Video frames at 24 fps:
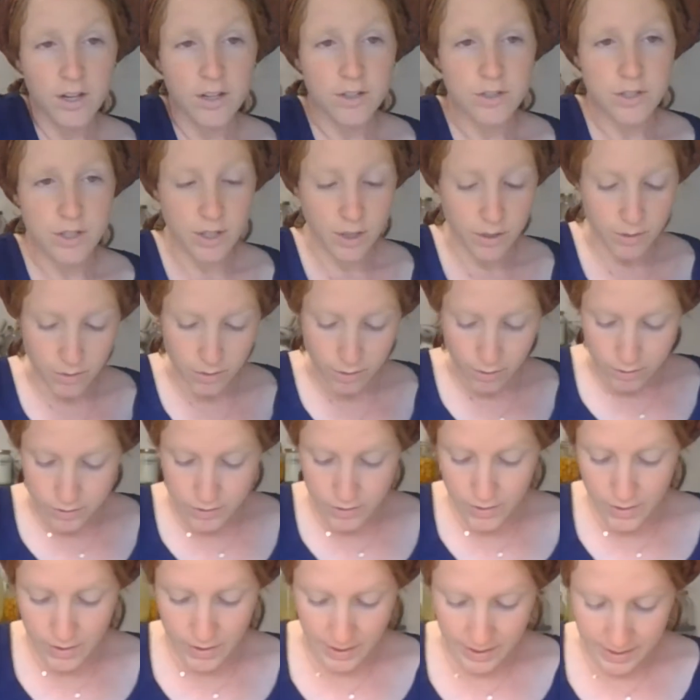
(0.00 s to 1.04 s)
So those
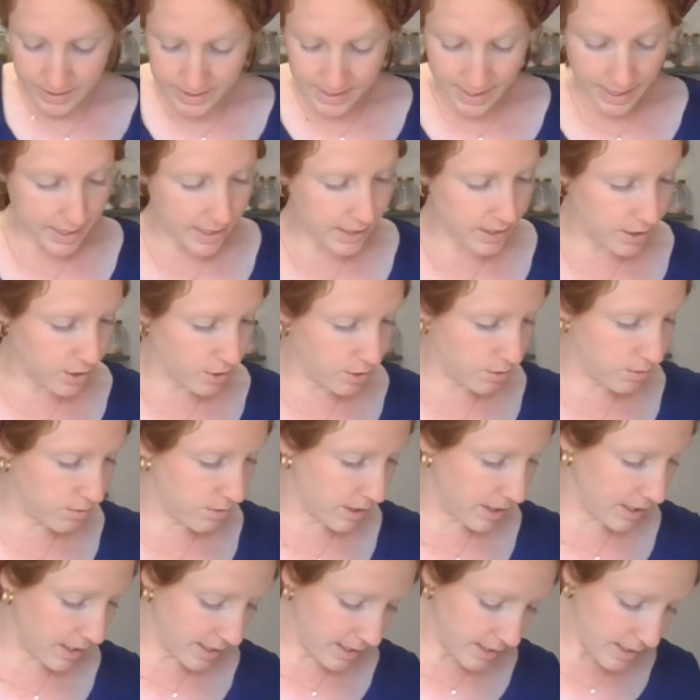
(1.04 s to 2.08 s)
are the things that you
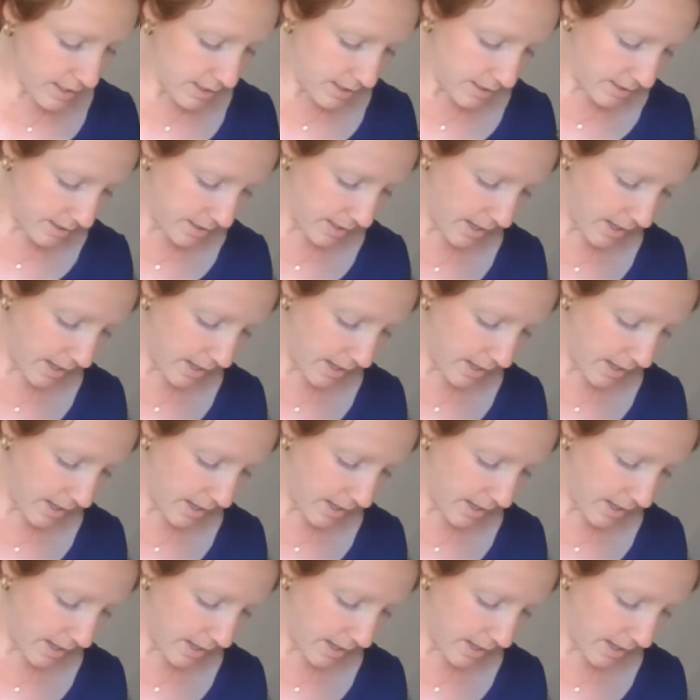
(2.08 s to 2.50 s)
need.